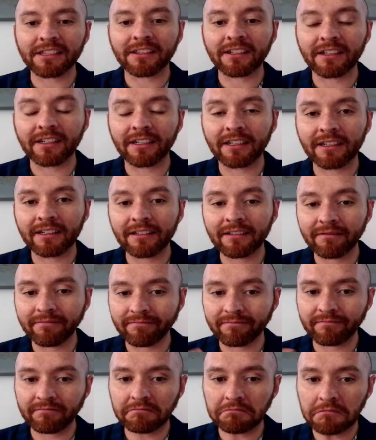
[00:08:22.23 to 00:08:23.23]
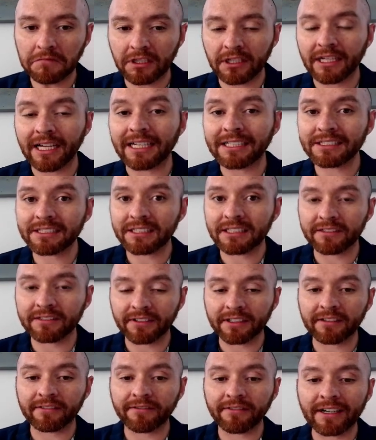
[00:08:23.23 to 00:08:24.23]
they're not
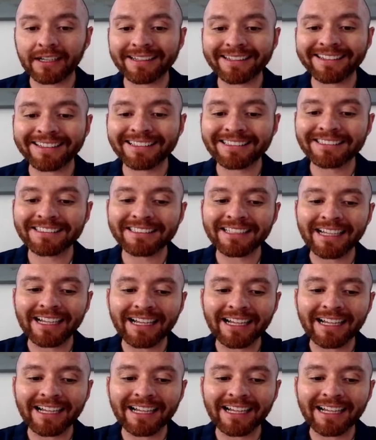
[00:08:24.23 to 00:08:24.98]
significant findings.